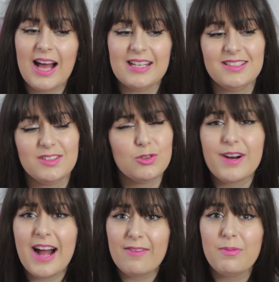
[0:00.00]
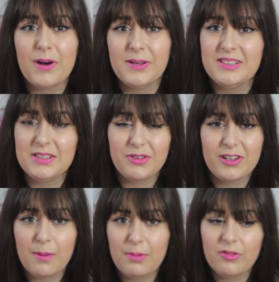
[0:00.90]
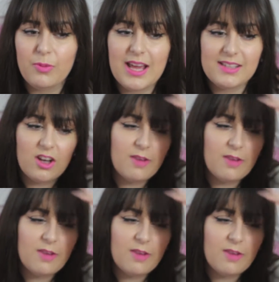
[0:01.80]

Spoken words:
And sorry I haven't posted for a couple of weeks.